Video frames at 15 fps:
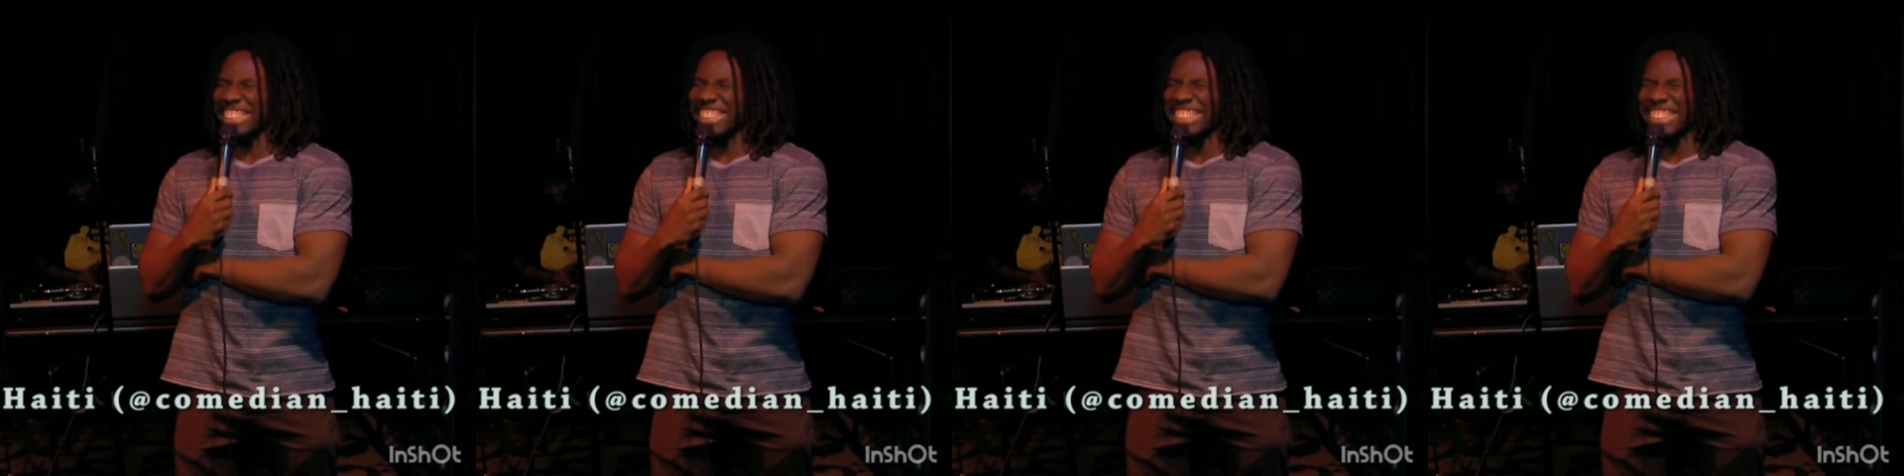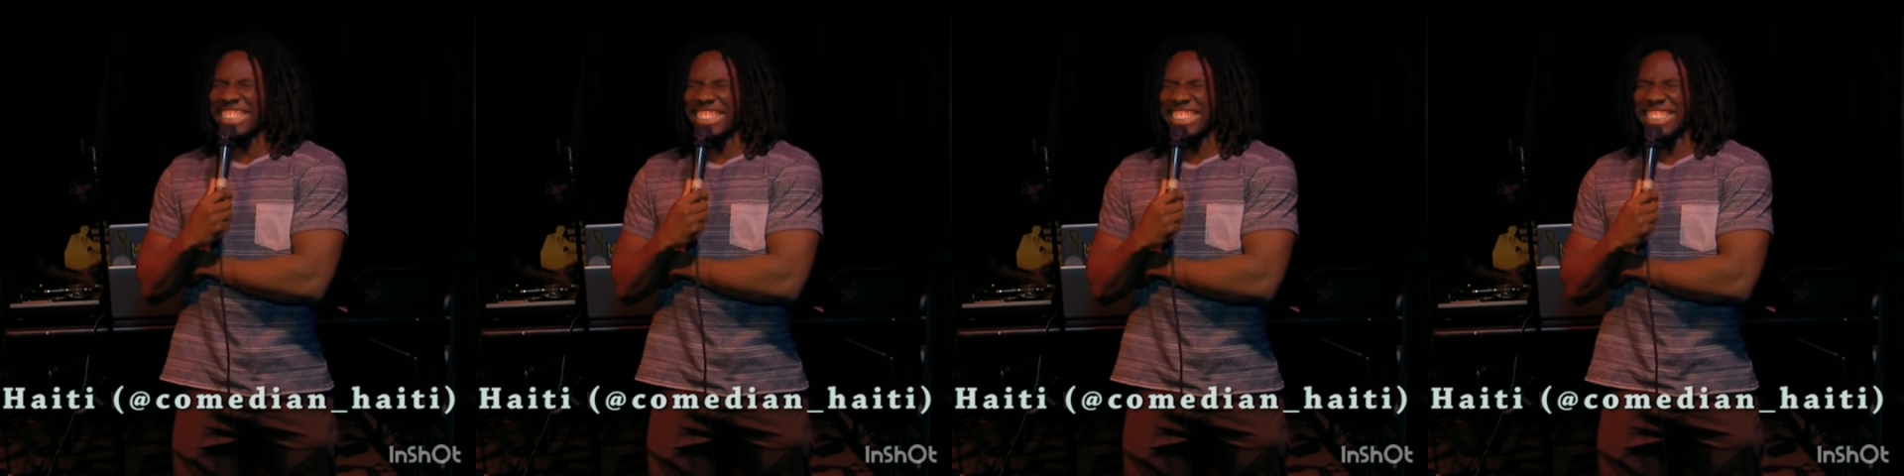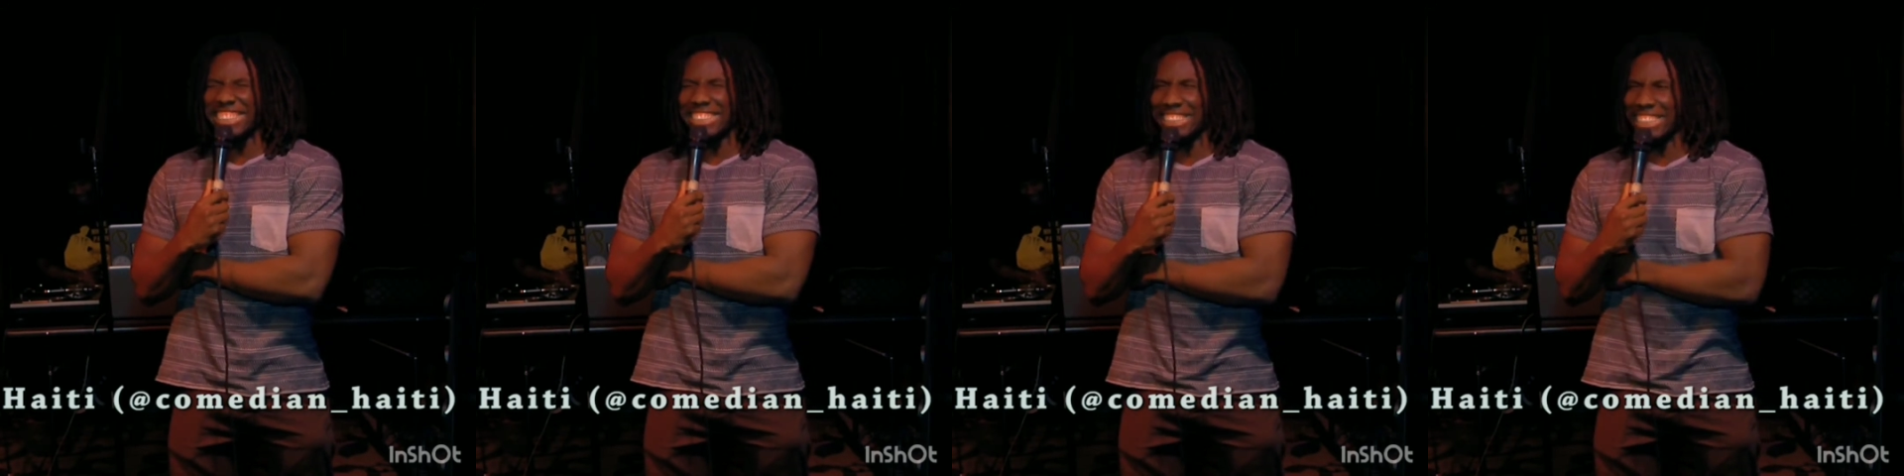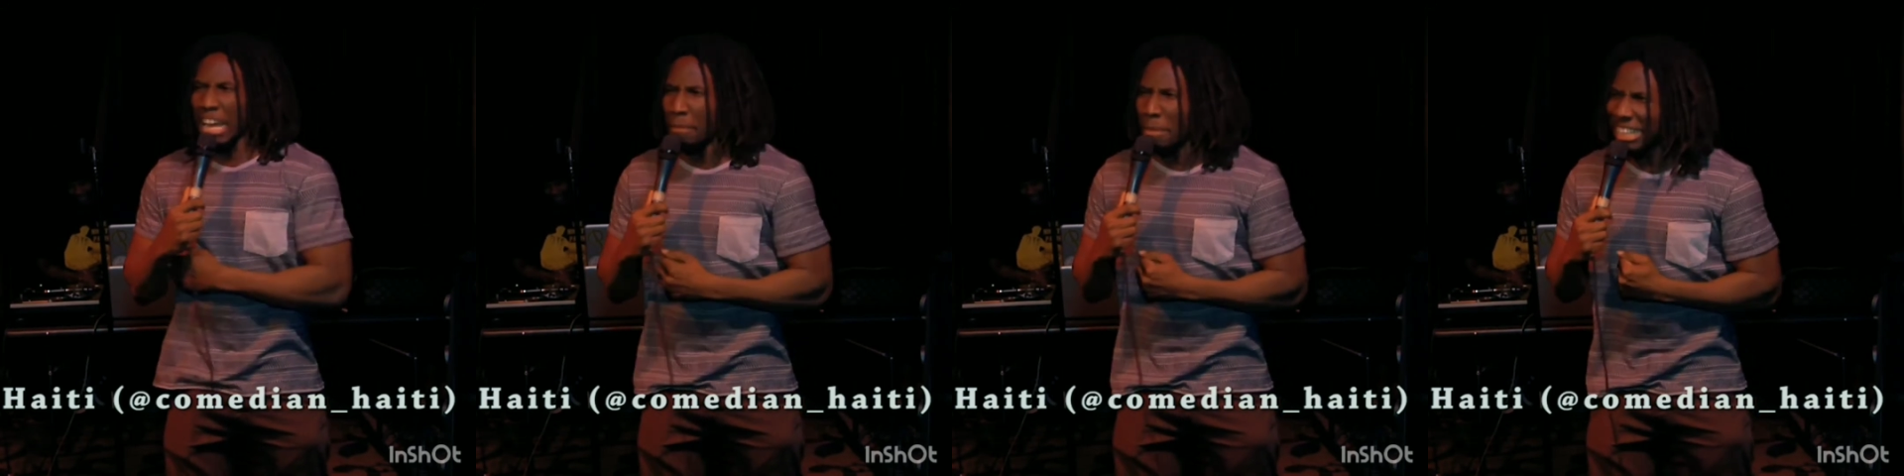"Oh,
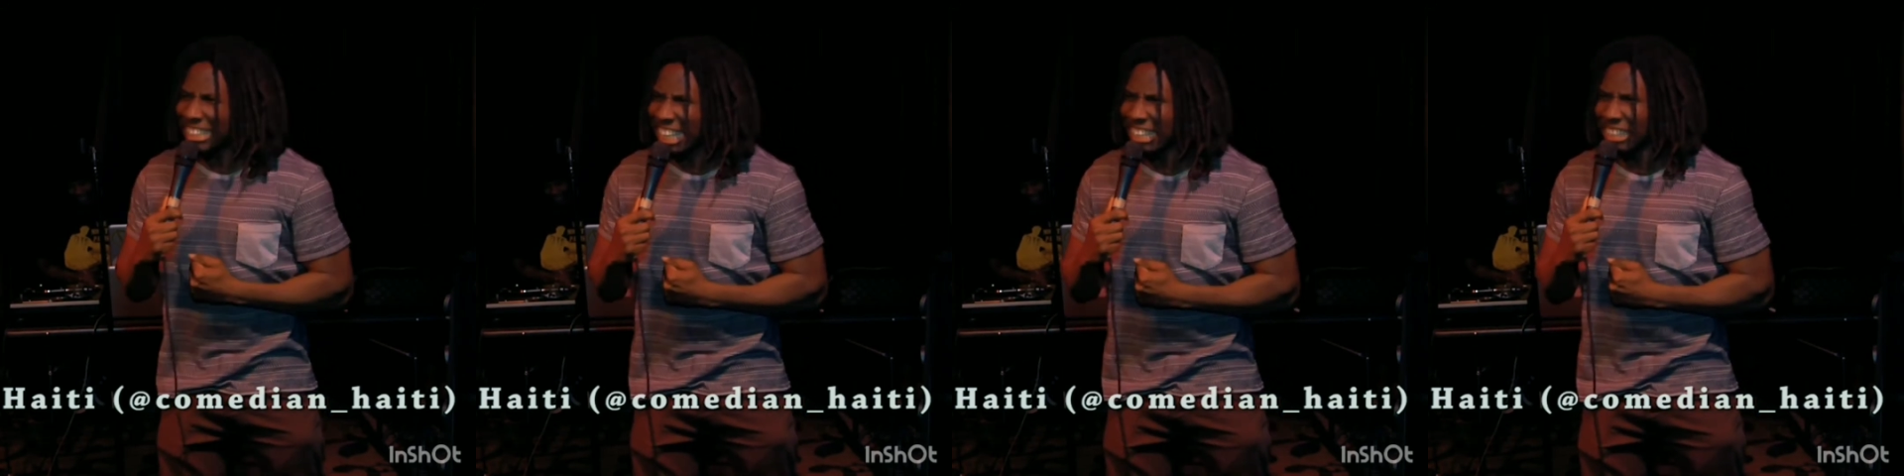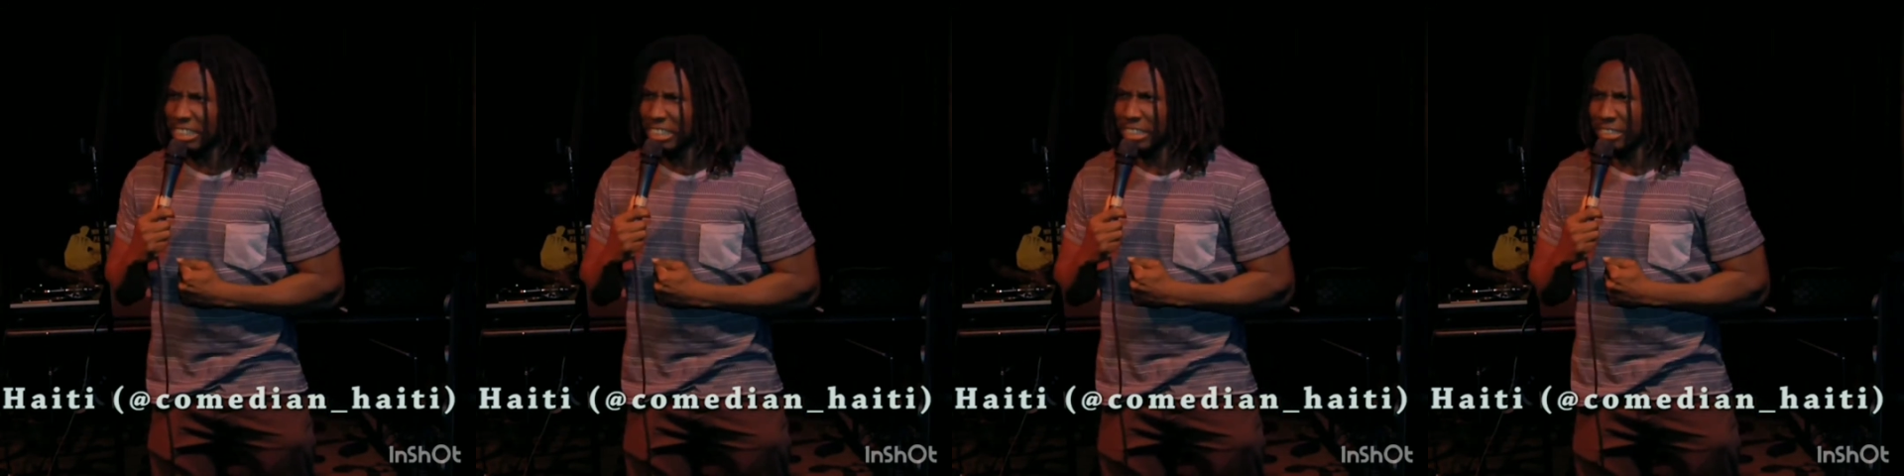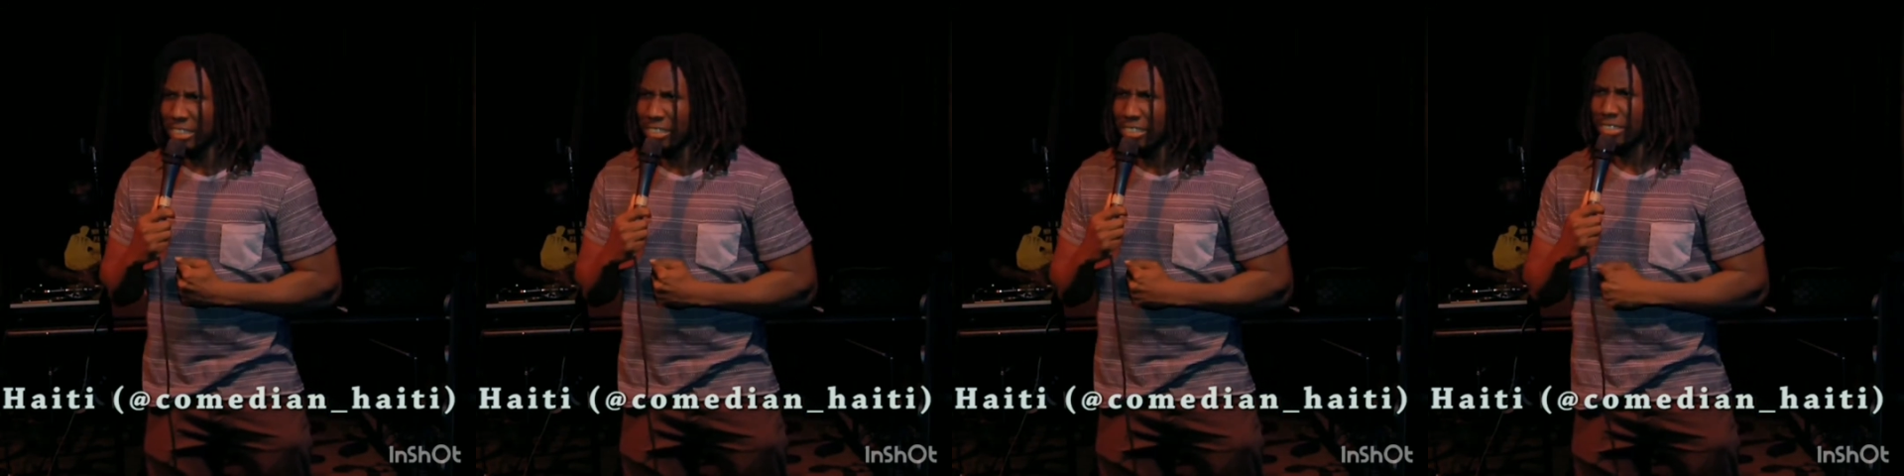damn it, Keisha.